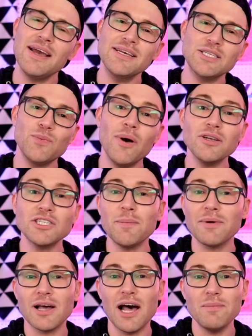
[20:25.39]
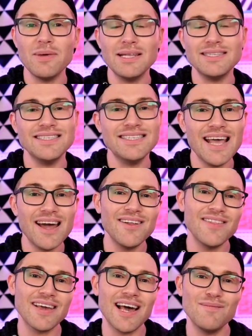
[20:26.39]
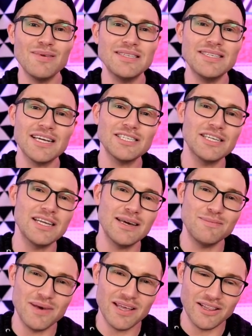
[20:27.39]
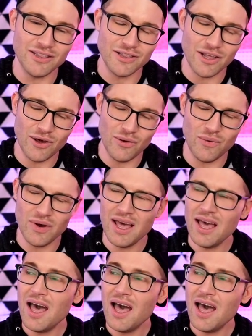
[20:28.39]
as well as drop a comment down in the comment section below.